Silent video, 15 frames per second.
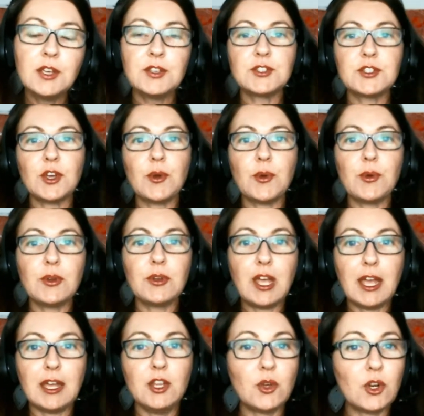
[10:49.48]
So,
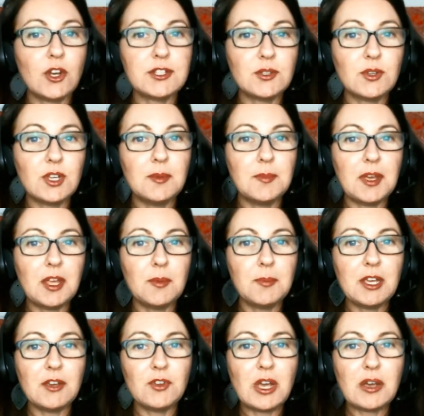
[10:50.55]
and you can also email
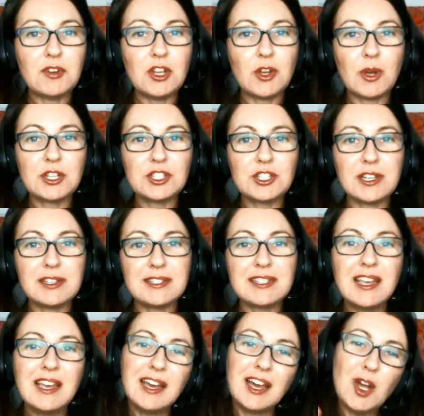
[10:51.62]
me if you have any questions.
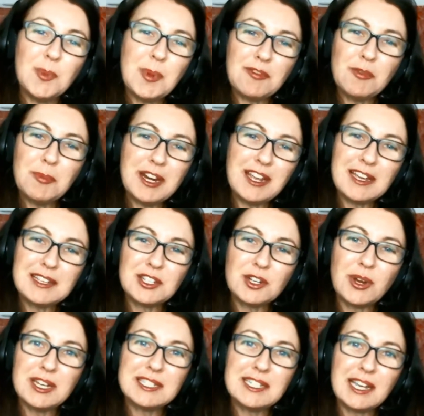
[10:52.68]
I hope everybody has a
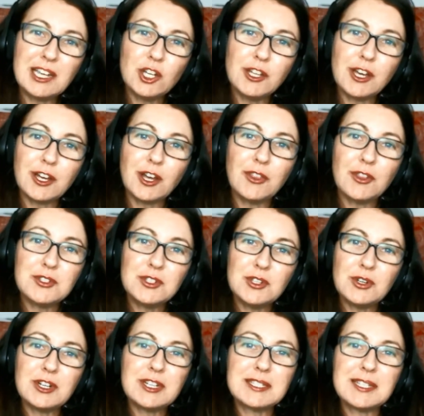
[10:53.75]
great day and good luck on those
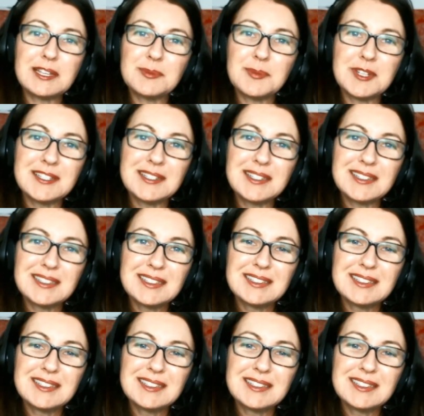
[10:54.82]
unit assessments.